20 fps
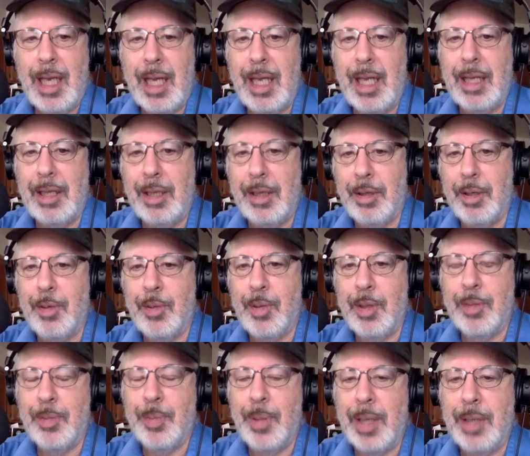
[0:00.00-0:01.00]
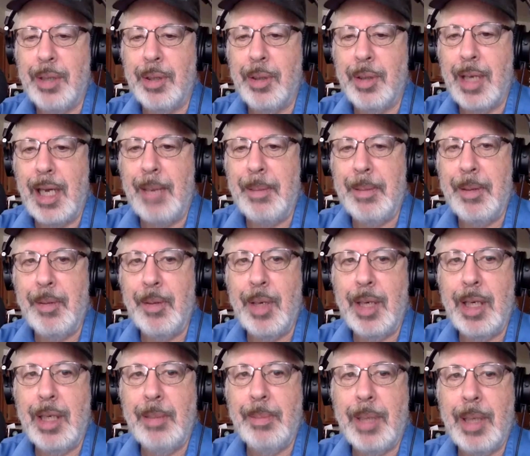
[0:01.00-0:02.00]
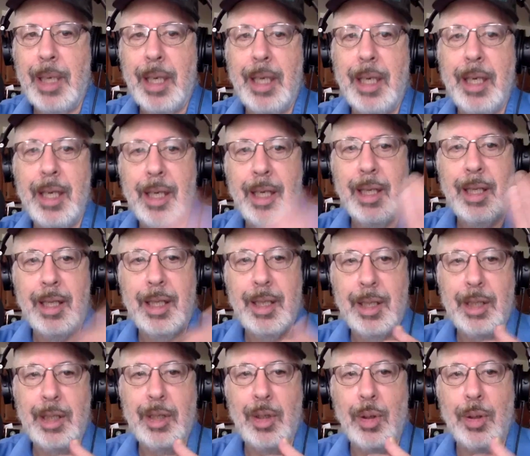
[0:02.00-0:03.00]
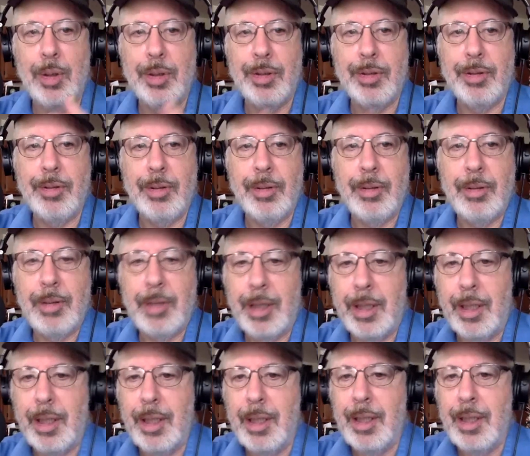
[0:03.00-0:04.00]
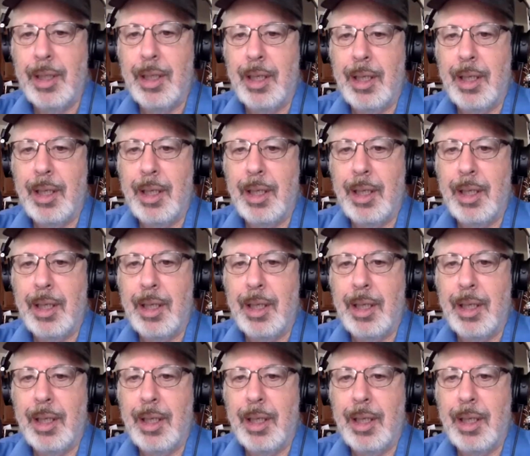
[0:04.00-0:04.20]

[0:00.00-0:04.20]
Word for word: And the third one is Breakthrough Copywriting by yours truly.